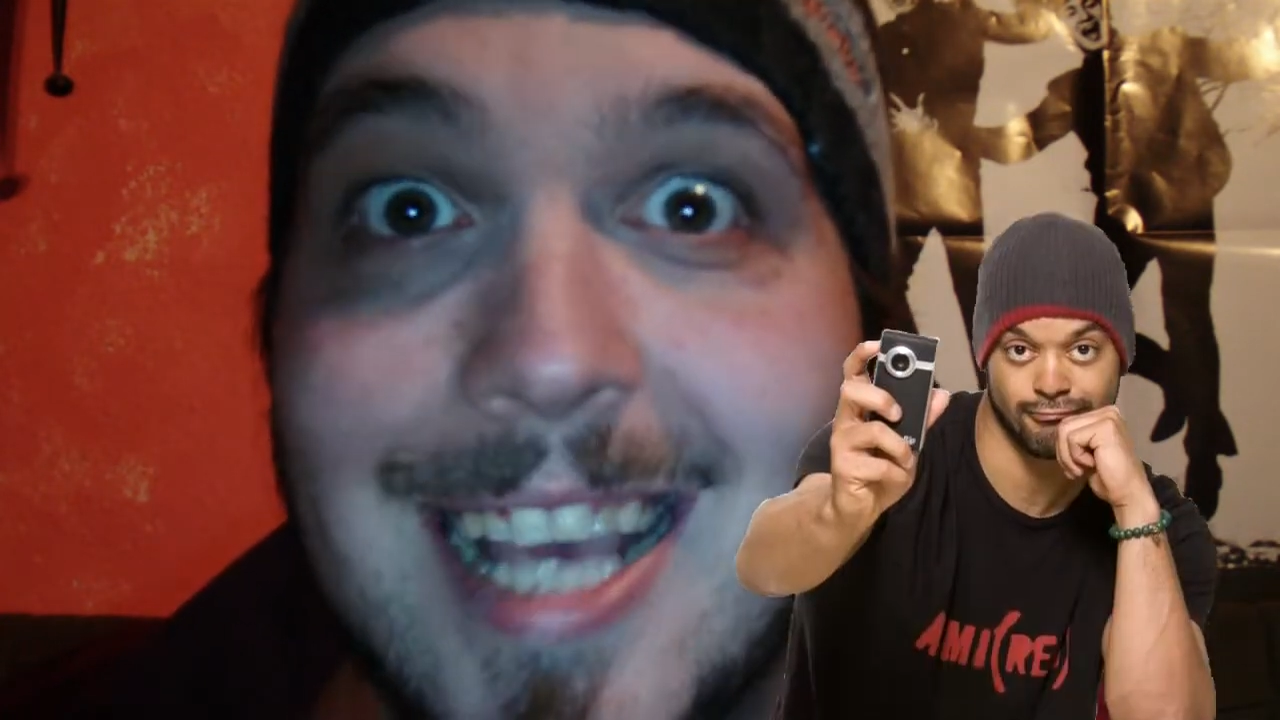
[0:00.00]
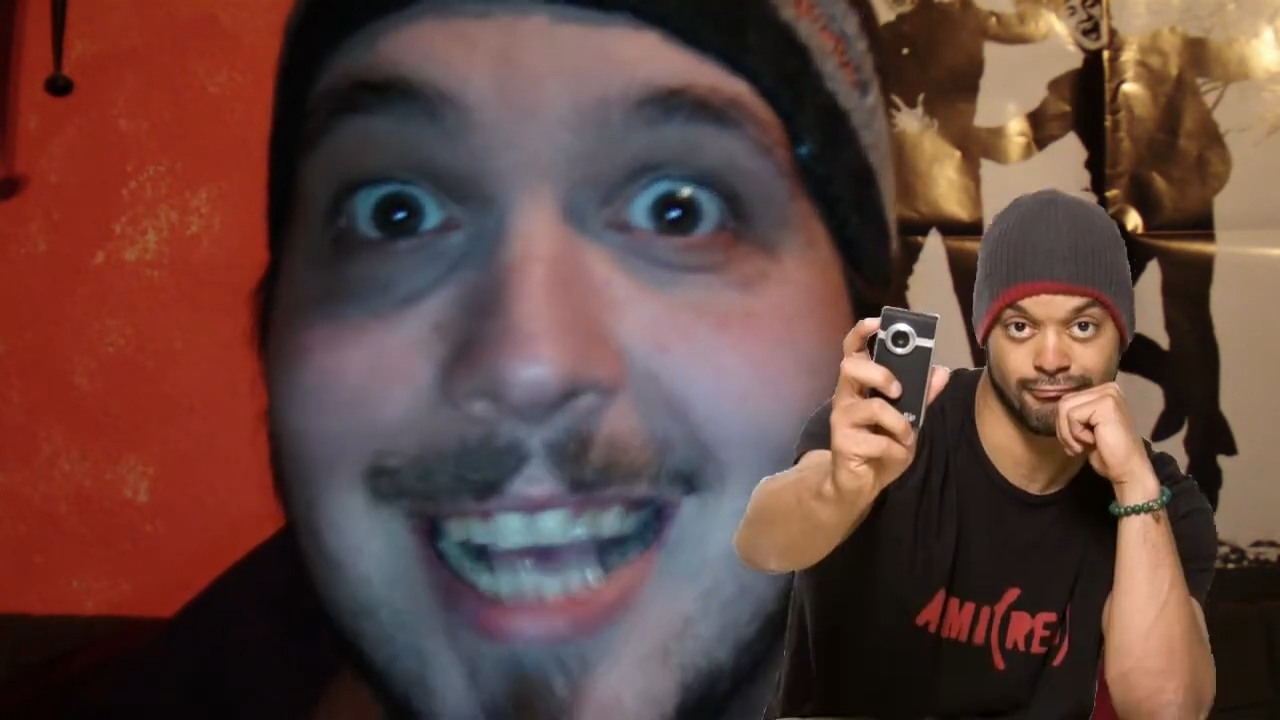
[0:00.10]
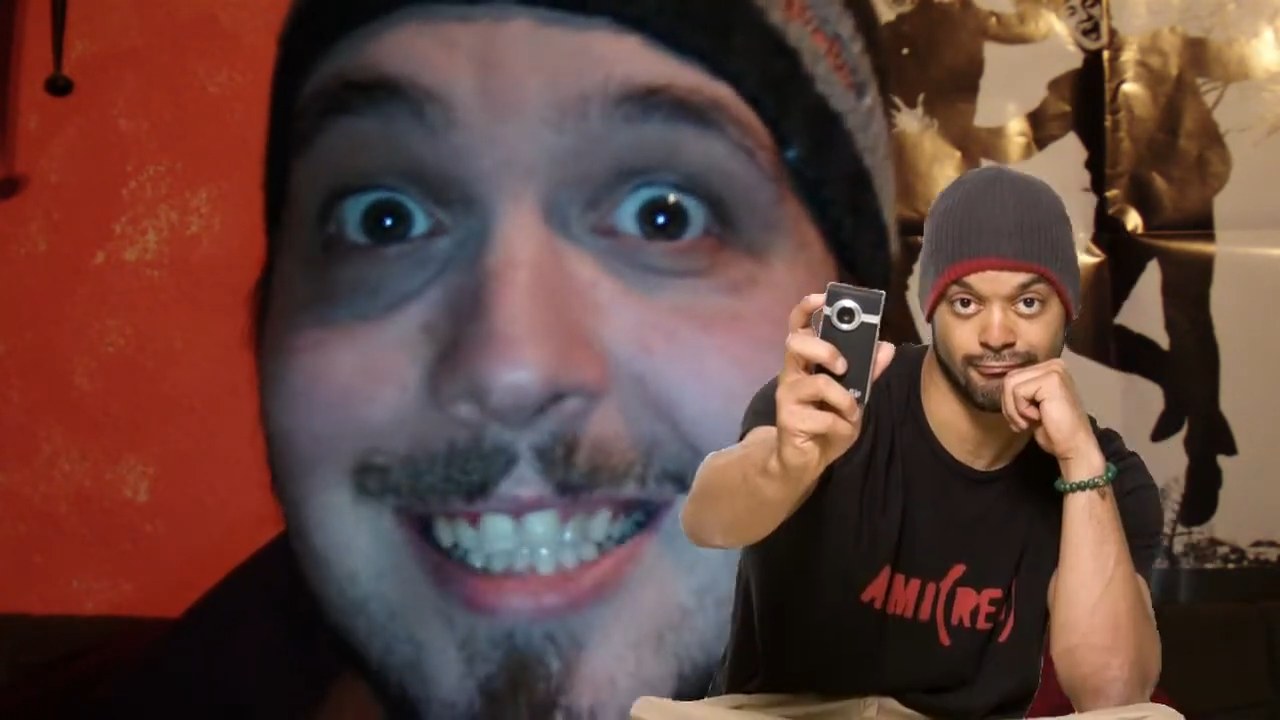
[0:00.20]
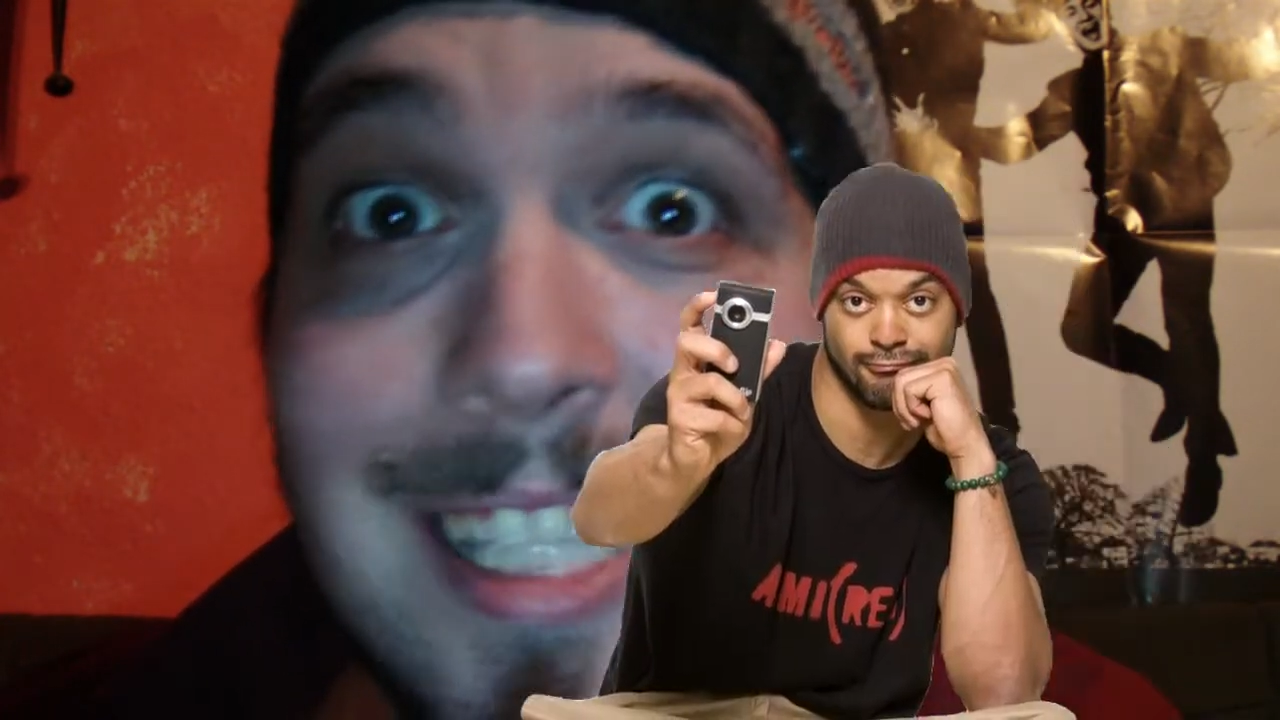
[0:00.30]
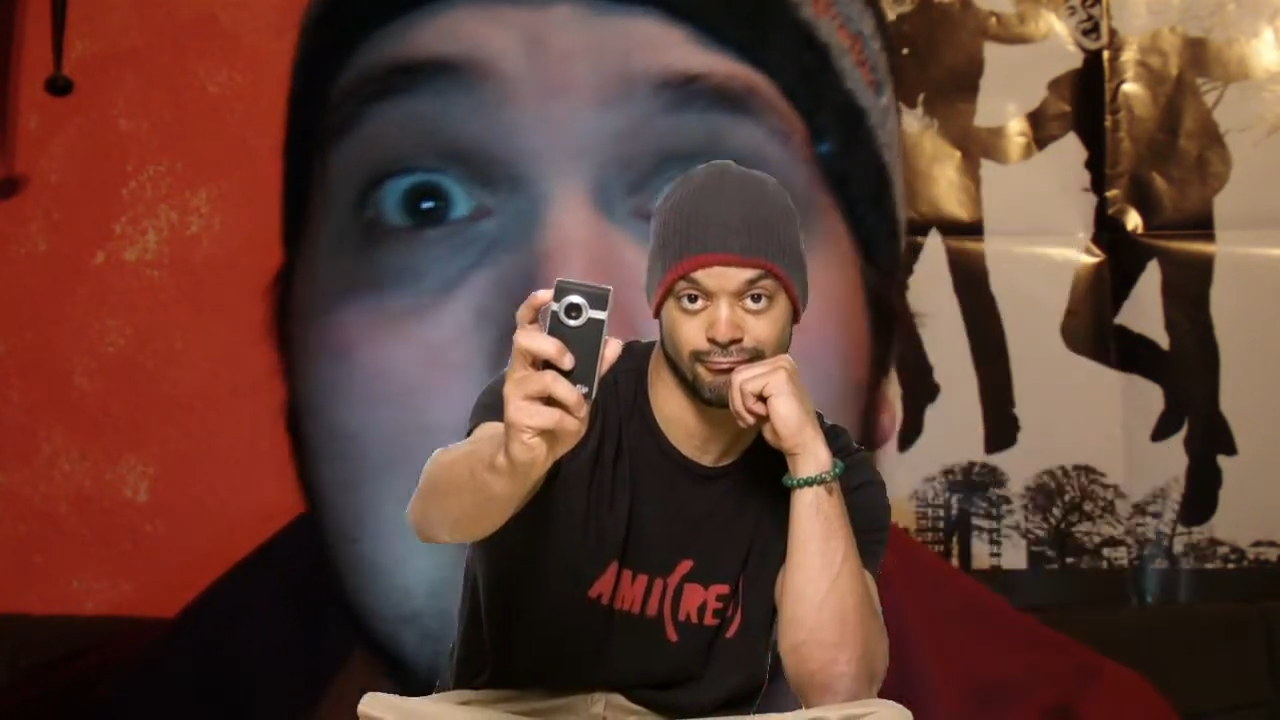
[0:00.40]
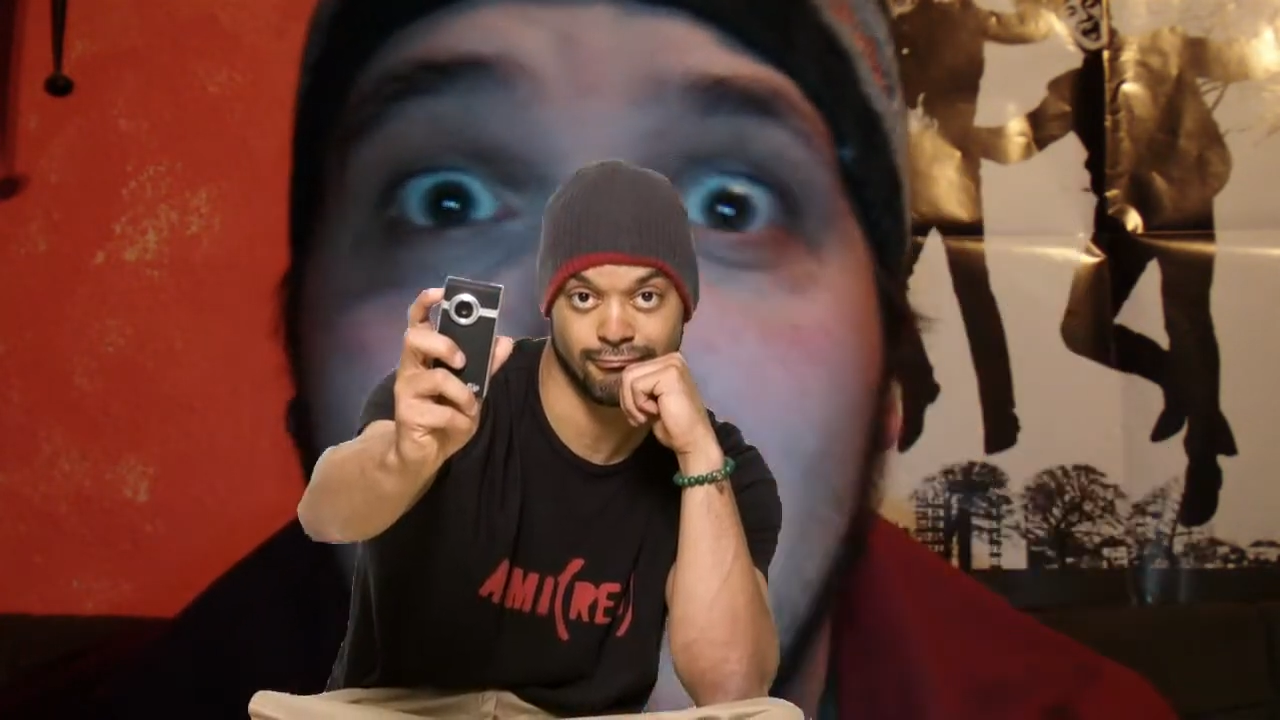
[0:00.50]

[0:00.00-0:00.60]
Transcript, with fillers: Casey